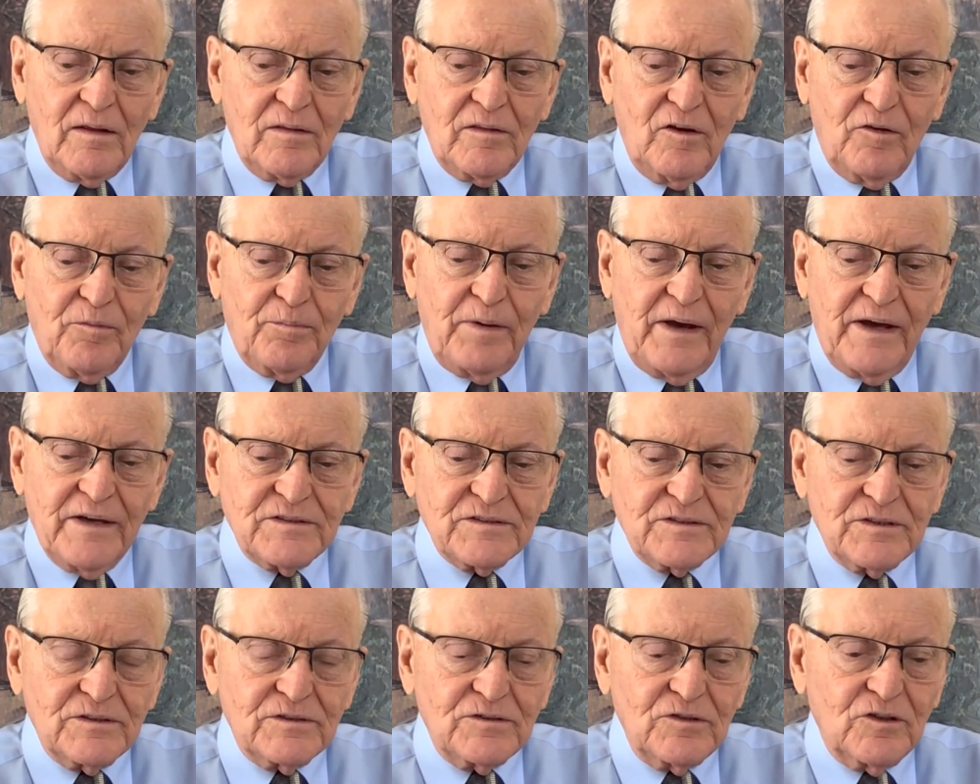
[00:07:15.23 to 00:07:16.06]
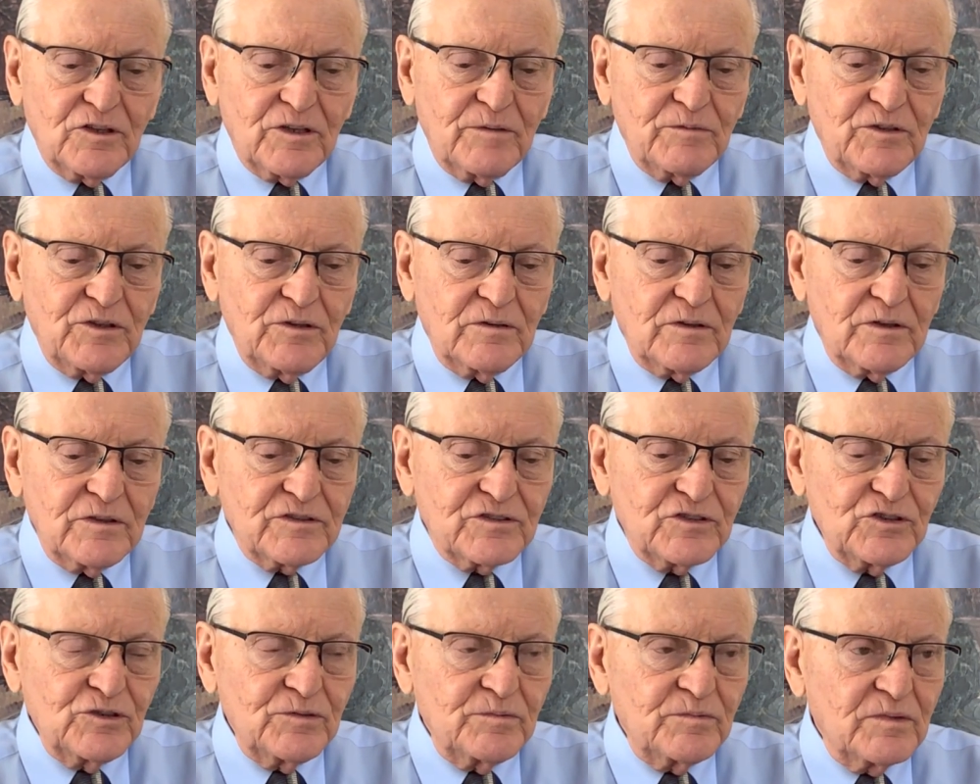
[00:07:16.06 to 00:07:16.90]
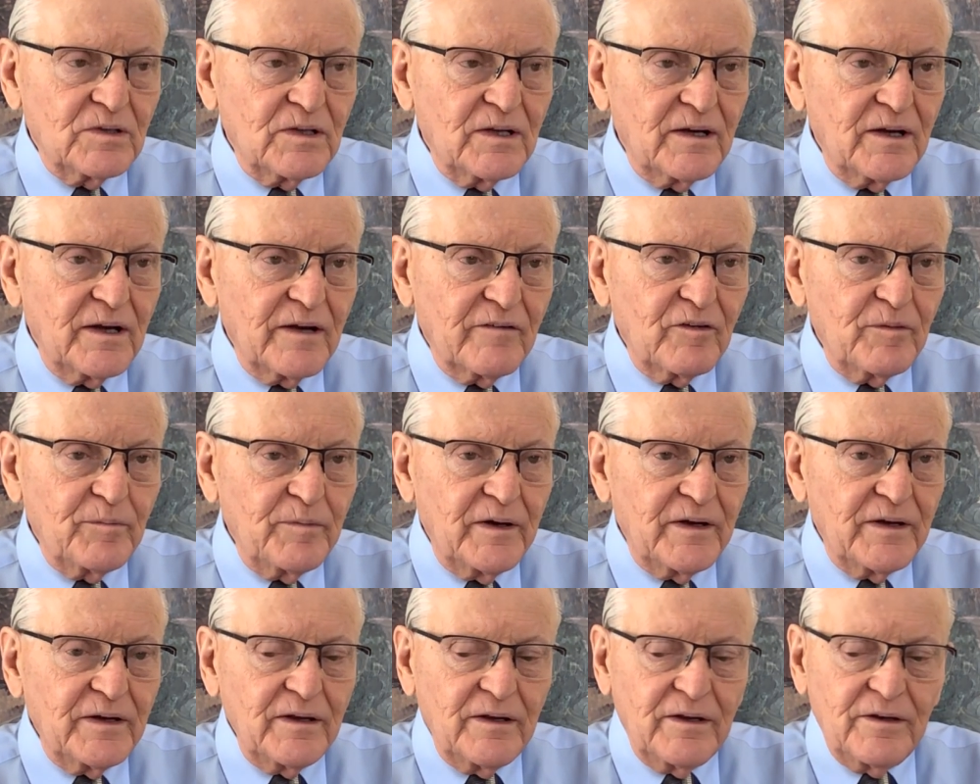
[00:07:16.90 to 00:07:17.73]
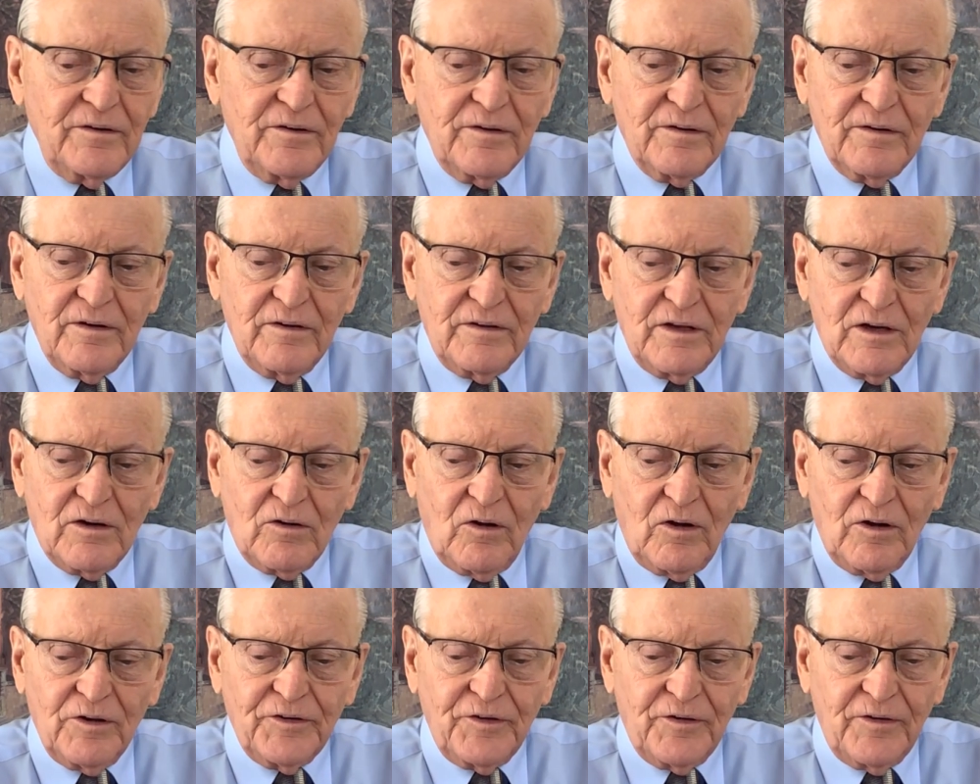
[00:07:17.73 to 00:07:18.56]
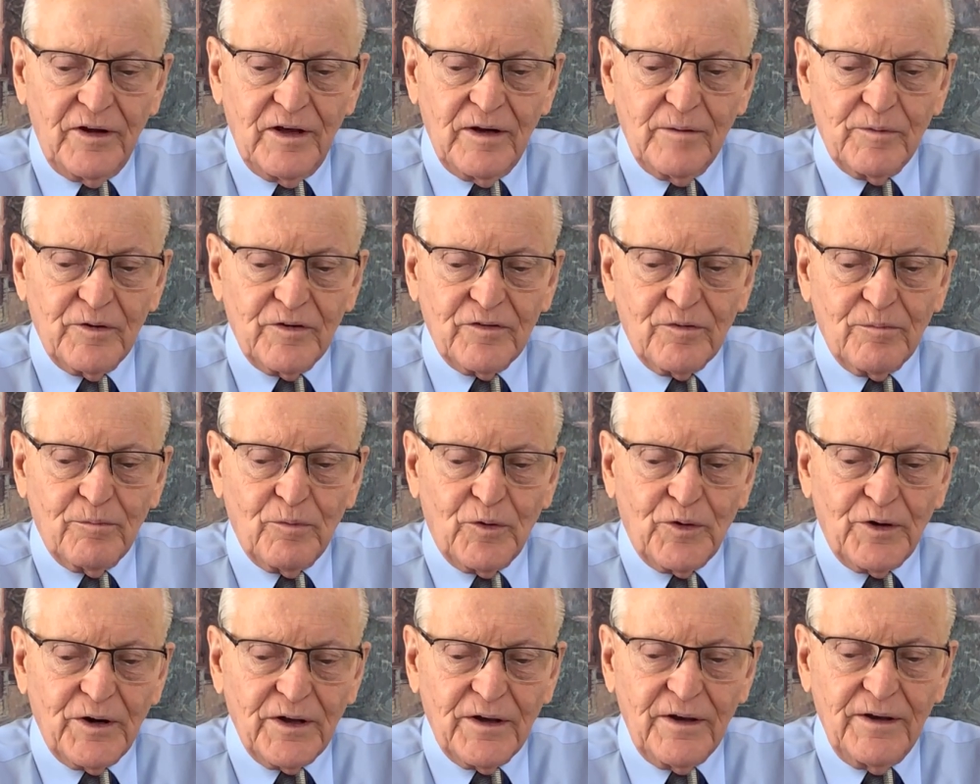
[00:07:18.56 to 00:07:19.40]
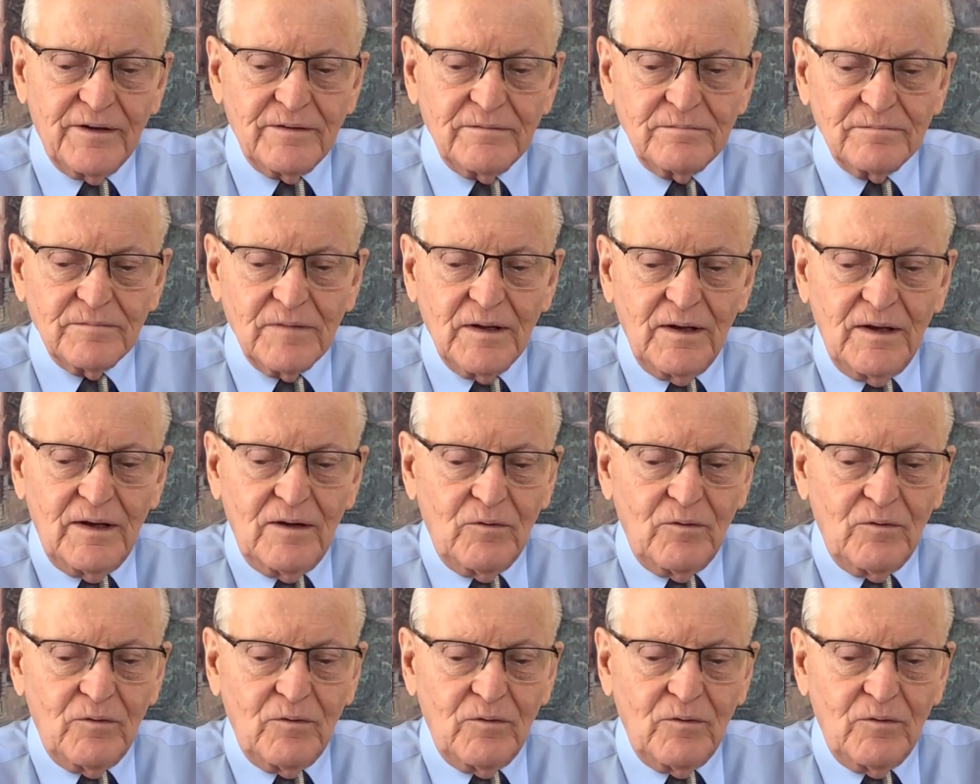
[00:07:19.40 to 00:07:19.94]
Their pastor told them, don't assume that everybody and that all your neighbors are born again,